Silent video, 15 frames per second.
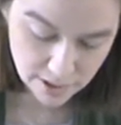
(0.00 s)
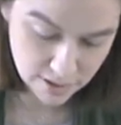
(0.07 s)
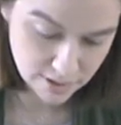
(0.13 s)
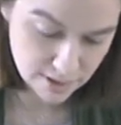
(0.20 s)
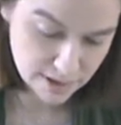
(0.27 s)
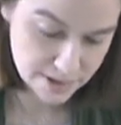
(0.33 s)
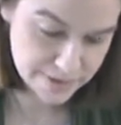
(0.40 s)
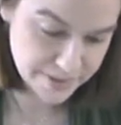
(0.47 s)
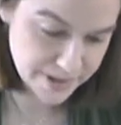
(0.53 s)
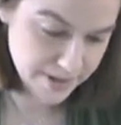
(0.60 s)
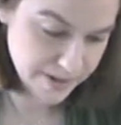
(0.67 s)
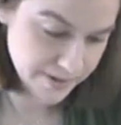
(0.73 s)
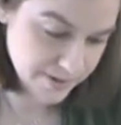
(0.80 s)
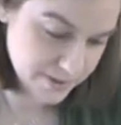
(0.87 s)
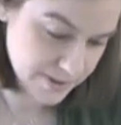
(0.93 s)
that's where it
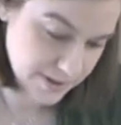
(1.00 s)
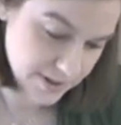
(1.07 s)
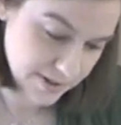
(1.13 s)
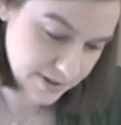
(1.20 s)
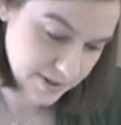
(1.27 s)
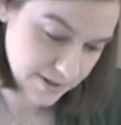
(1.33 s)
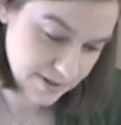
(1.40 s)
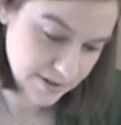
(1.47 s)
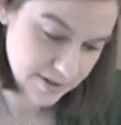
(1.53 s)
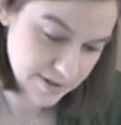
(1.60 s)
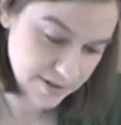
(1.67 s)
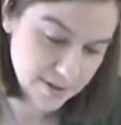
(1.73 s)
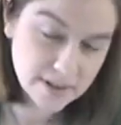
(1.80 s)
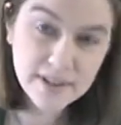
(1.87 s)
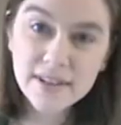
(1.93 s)
goes.
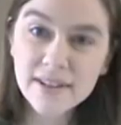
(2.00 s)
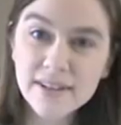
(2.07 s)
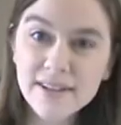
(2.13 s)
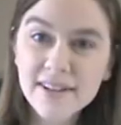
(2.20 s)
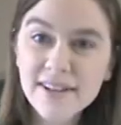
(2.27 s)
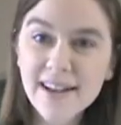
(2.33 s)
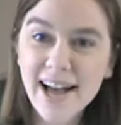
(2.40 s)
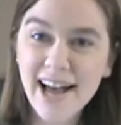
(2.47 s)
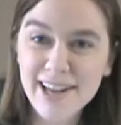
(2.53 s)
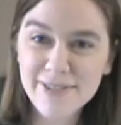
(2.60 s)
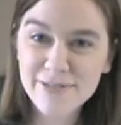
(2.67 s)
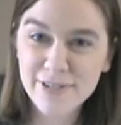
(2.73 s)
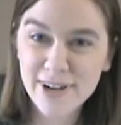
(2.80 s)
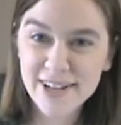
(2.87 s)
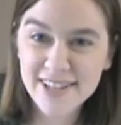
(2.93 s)
Hi
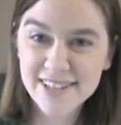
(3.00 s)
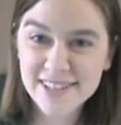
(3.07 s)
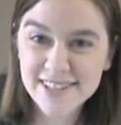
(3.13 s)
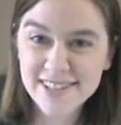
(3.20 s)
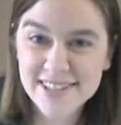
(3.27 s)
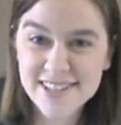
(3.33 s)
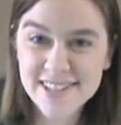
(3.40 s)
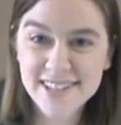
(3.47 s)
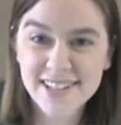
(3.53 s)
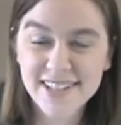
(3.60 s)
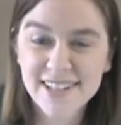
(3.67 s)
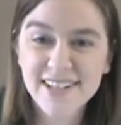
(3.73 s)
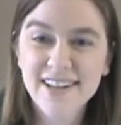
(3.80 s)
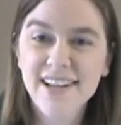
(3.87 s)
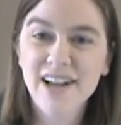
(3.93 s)
friends!
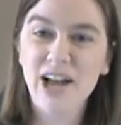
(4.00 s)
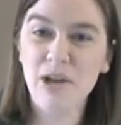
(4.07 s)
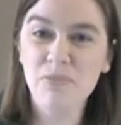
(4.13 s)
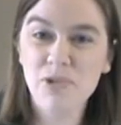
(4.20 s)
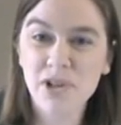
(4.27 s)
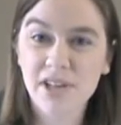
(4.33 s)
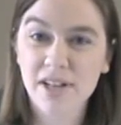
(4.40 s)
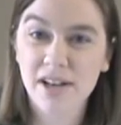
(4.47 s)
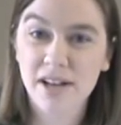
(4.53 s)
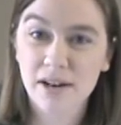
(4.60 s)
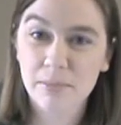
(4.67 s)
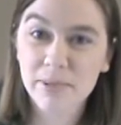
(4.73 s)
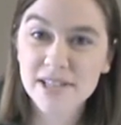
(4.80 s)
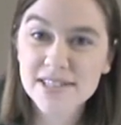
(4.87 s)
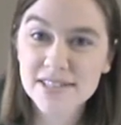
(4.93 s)
I'm working on a
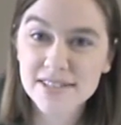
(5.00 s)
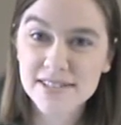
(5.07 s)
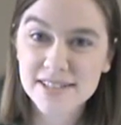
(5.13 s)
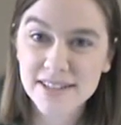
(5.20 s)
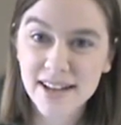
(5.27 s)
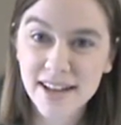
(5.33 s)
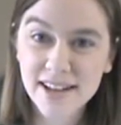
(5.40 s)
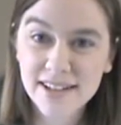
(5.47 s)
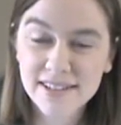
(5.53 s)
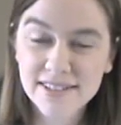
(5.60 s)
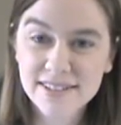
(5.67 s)
puzzle today.